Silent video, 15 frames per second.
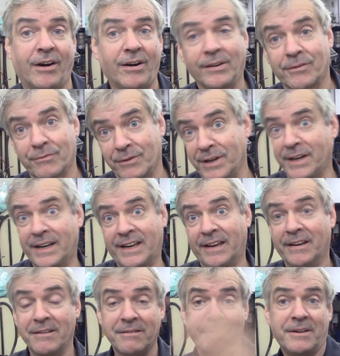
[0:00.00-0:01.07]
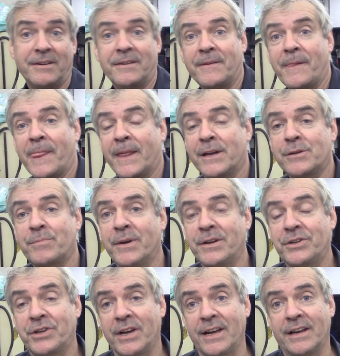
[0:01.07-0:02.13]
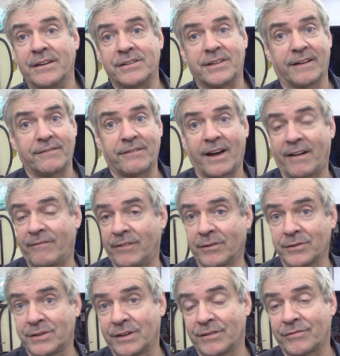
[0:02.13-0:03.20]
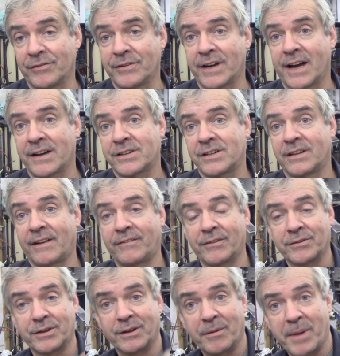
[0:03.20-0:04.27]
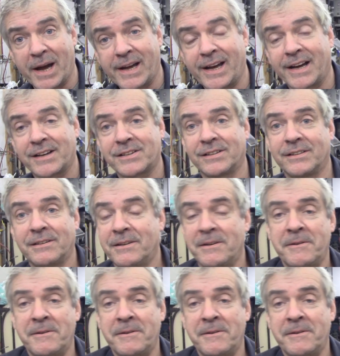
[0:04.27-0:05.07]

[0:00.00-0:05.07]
All the running gear has been changed. I've looked at the front axle, I've looked at the back axle.